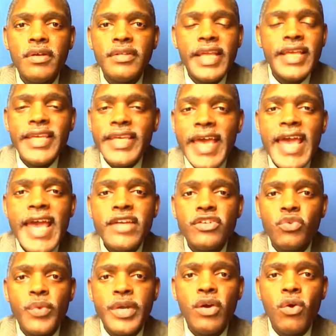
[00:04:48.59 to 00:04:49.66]
They can't
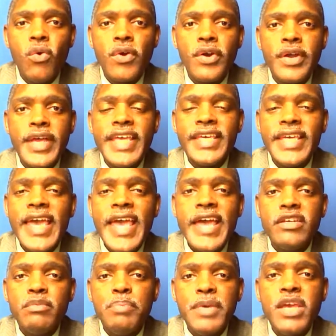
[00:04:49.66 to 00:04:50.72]
reorder. It
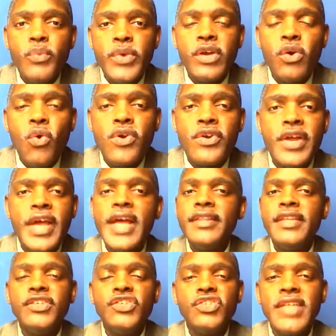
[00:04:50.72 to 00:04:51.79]
can't be reordered.
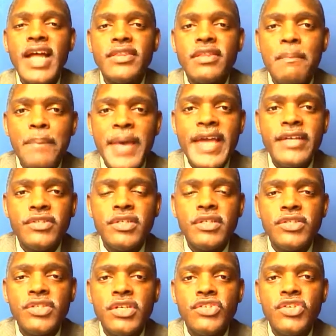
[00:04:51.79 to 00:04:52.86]
This is not the bank's
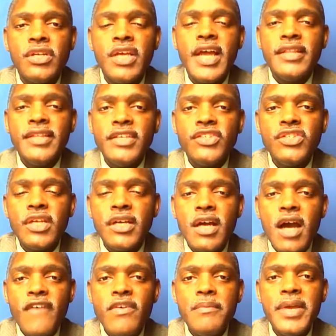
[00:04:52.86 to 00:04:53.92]
decision. The
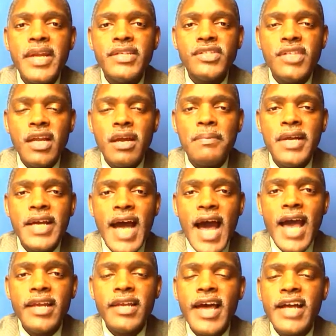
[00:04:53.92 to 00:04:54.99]
government has set up
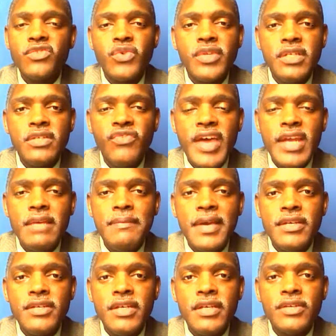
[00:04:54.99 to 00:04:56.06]
guidelines for these Fannie
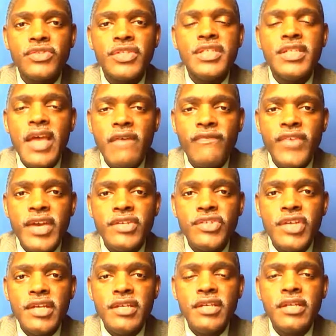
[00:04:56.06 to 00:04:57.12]
Mae deals, these FHA
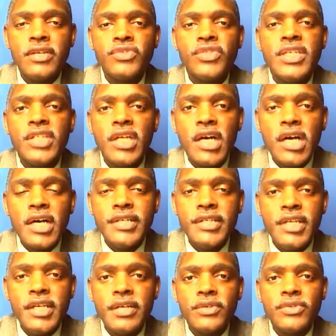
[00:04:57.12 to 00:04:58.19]
deals, these HUD
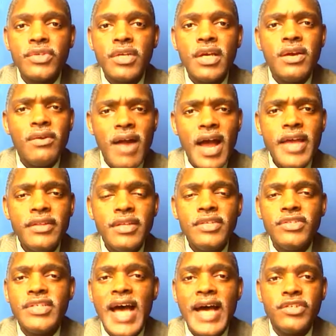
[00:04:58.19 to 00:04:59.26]
deals, right?
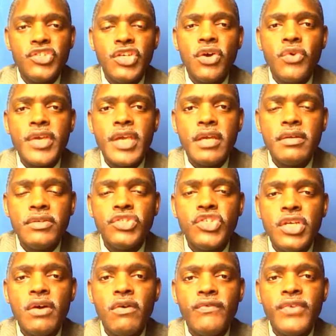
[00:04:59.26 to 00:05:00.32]
These .gov
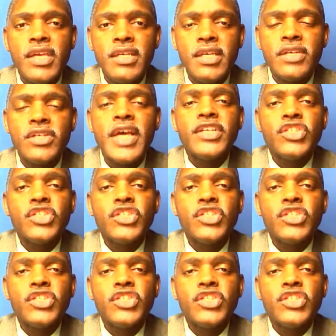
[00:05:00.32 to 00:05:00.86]
GOV deal.